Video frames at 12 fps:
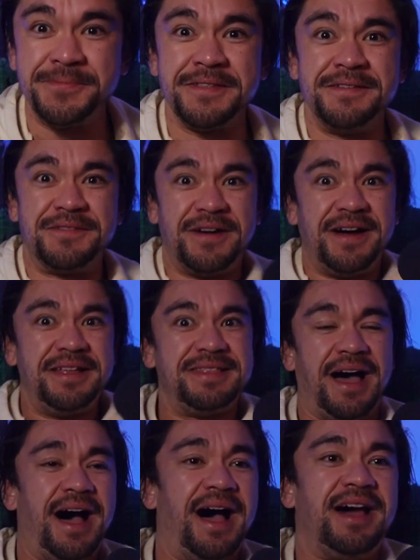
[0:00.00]
Right? The
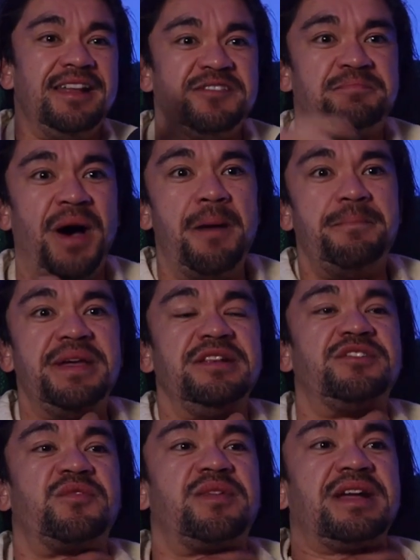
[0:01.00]
heart is pumping
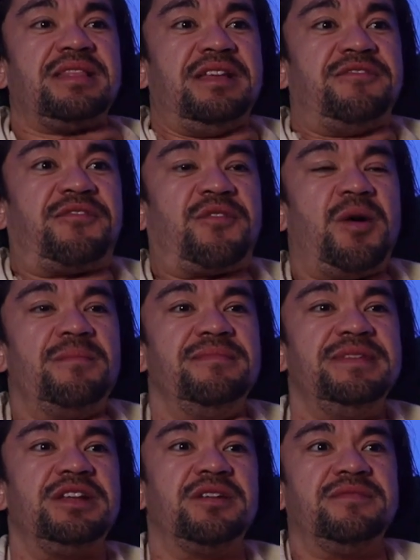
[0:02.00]
directly from,
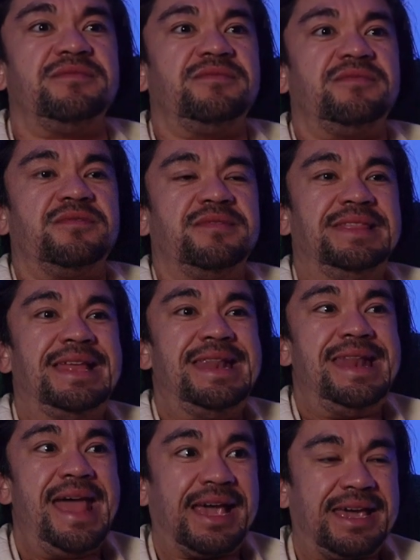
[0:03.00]
in the
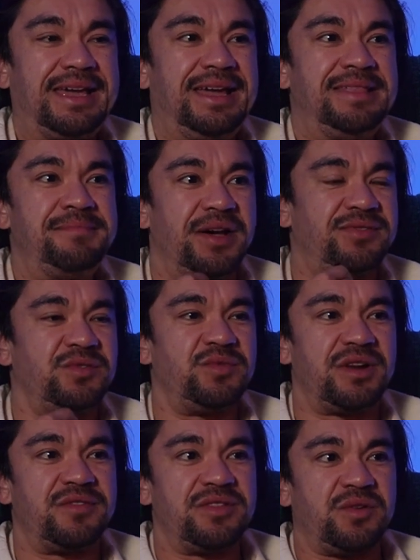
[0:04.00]
neck muscles,
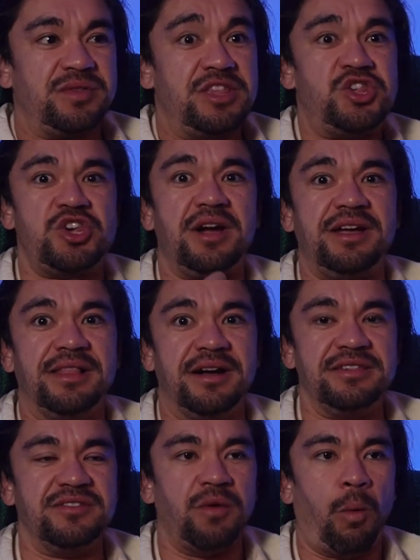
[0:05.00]
whatever it's called, the jugular,
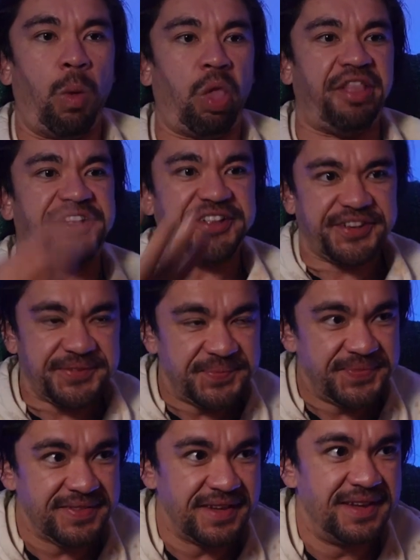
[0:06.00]
just
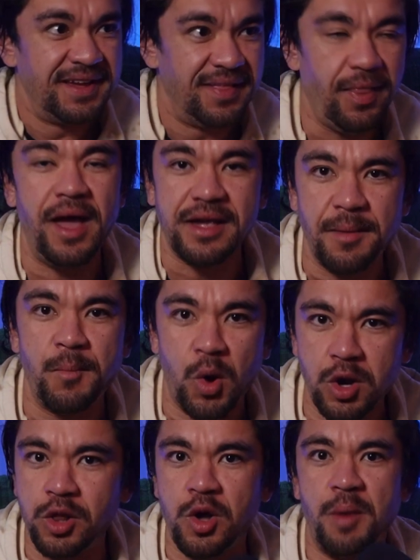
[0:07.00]
like a
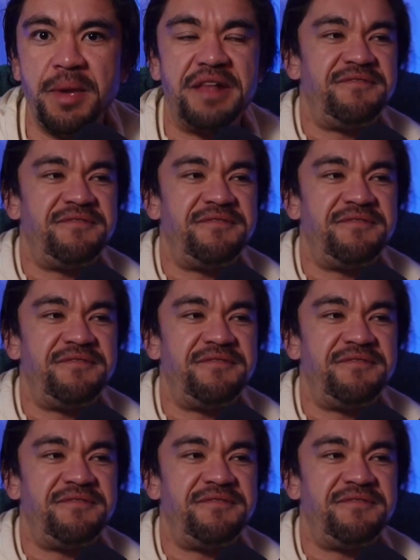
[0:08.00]
Mortal Kombat